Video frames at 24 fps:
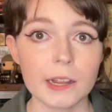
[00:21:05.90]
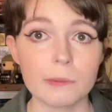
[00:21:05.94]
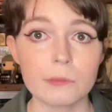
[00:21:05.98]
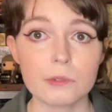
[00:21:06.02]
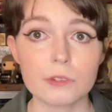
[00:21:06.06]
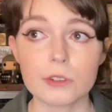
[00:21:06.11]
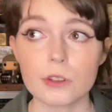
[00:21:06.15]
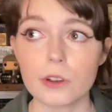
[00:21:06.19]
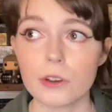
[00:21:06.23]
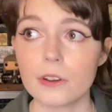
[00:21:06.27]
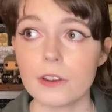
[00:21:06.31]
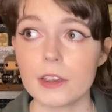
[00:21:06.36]

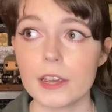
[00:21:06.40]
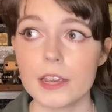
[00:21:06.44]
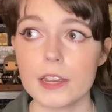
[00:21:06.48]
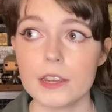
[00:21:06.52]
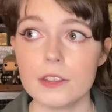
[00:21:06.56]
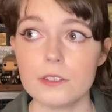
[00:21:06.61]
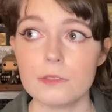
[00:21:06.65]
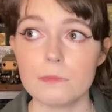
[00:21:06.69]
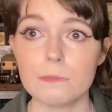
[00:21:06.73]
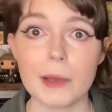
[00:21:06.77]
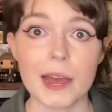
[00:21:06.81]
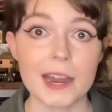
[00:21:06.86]
so
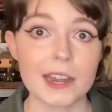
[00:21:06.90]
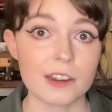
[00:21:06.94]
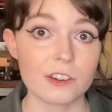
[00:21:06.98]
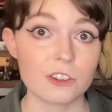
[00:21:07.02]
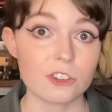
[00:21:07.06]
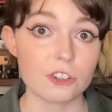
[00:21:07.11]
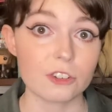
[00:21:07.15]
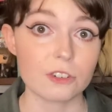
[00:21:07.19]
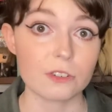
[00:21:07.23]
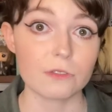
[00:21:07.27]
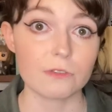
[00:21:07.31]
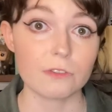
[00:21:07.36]
he's
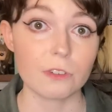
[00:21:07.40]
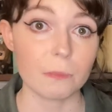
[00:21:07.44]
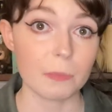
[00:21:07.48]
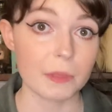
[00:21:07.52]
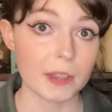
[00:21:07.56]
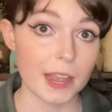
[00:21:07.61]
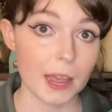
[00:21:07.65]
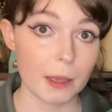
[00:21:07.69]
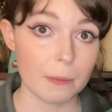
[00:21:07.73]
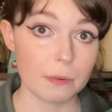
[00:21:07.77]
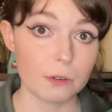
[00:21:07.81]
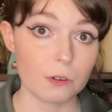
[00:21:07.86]
banished from the
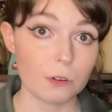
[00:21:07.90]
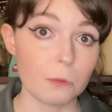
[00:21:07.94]
capital,